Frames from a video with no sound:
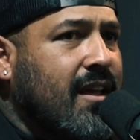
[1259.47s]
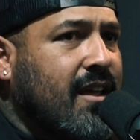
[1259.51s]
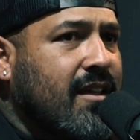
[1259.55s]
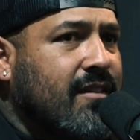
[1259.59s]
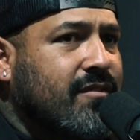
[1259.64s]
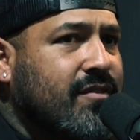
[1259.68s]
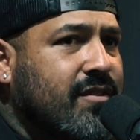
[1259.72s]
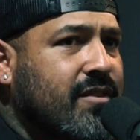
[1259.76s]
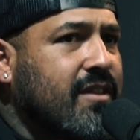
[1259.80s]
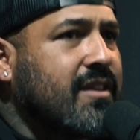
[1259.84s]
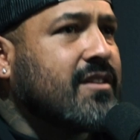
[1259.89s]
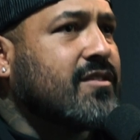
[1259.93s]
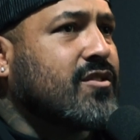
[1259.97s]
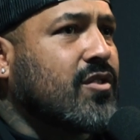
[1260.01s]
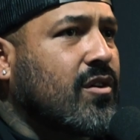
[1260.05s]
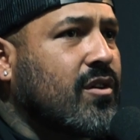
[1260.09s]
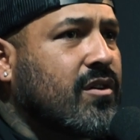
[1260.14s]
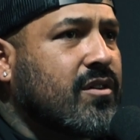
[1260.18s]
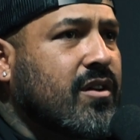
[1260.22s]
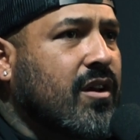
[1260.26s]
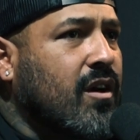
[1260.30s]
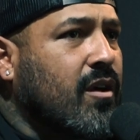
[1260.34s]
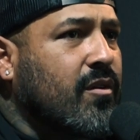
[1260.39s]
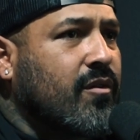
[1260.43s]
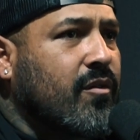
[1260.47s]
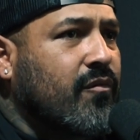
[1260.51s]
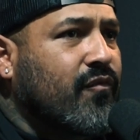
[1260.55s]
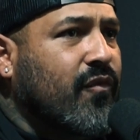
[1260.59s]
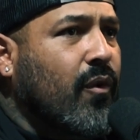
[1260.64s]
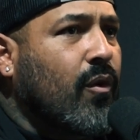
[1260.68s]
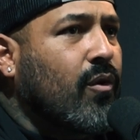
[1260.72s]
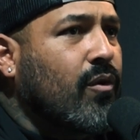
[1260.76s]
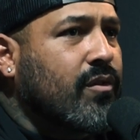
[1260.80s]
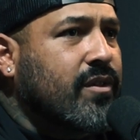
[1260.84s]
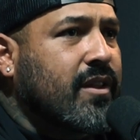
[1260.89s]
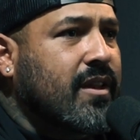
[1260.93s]
as things started to
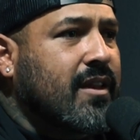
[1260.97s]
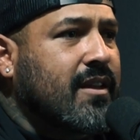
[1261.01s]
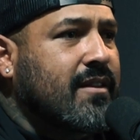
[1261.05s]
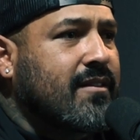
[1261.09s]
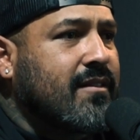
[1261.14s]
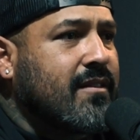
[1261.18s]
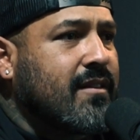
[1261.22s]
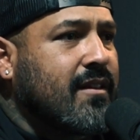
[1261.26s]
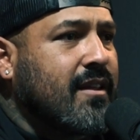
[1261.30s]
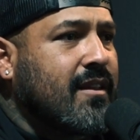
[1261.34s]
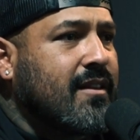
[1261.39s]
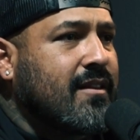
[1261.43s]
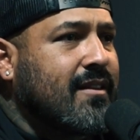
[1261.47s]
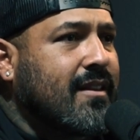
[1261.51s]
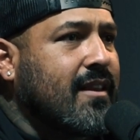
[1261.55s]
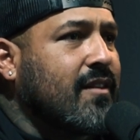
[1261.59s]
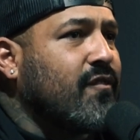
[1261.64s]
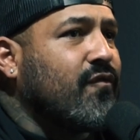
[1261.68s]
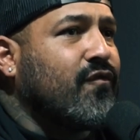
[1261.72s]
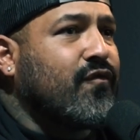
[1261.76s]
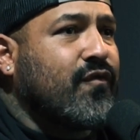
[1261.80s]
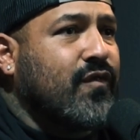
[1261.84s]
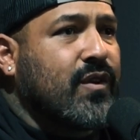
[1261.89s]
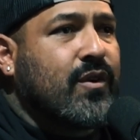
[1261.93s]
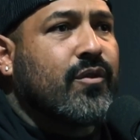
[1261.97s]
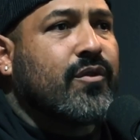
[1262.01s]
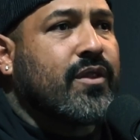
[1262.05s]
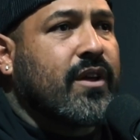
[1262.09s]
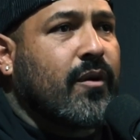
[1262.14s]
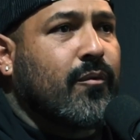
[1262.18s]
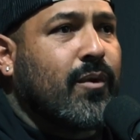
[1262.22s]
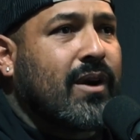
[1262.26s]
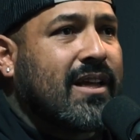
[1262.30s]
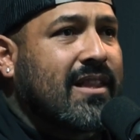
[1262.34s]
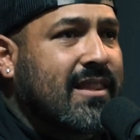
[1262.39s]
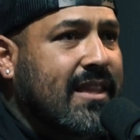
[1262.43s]
unfold and it didn't feel
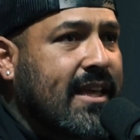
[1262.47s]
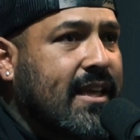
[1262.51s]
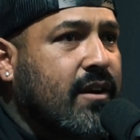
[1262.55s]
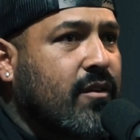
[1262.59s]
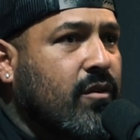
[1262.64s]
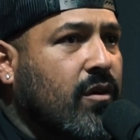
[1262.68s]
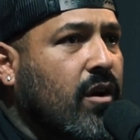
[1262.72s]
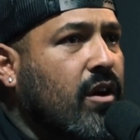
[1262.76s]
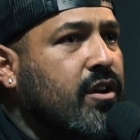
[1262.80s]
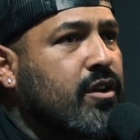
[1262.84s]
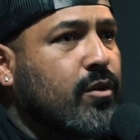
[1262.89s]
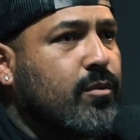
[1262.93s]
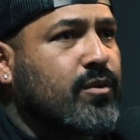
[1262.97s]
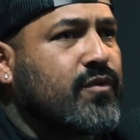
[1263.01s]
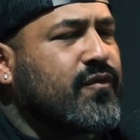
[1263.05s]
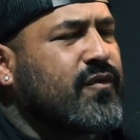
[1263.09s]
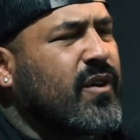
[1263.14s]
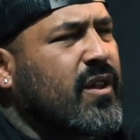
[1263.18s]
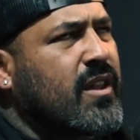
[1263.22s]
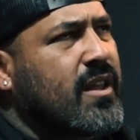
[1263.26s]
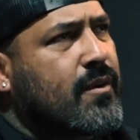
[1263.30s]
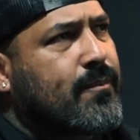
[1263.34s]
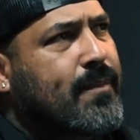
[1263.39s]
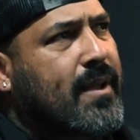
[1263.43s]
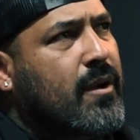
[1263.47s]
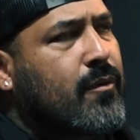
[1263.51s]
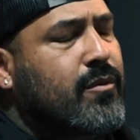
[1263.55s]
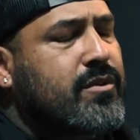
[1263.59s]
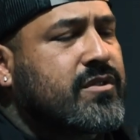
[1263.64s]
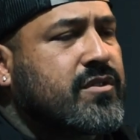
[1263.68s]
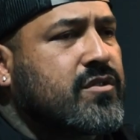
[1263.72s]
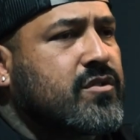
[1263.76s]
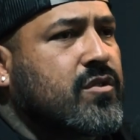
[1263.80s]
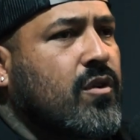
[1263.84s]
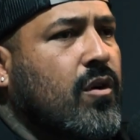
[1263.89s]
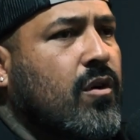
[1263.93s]
that way later on, you almost felt like, man,
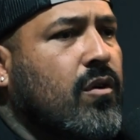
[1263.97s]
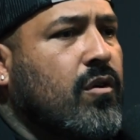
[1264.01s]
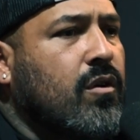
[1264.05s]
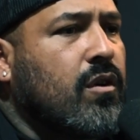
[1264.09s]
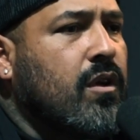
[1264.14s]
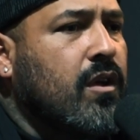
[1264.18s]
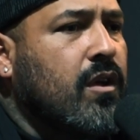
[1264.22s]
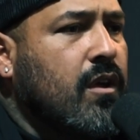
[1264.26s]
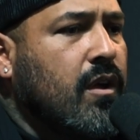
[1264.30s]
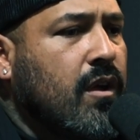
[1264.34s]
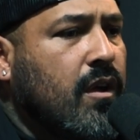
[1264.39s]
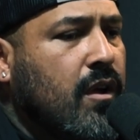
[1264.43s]
was this all